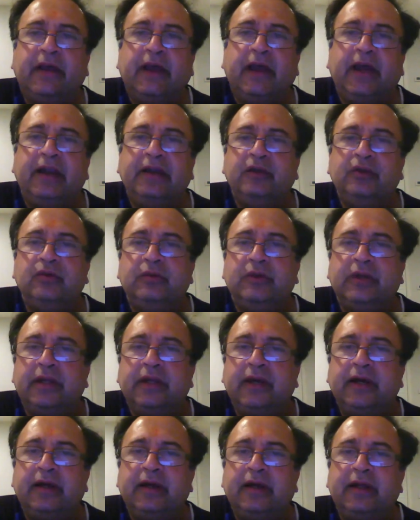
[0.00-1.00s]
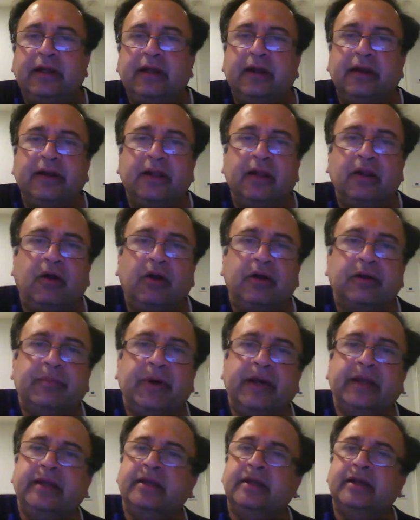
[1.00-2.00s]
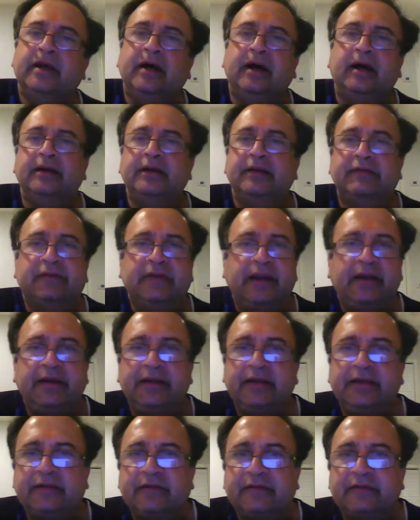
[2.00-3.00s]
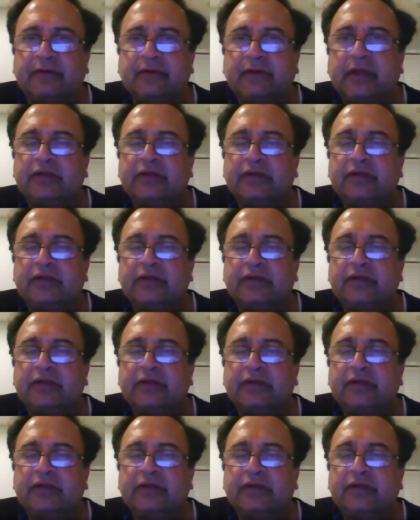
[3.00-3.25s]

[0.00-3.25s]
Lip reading: and you will learn a lot by understanding this.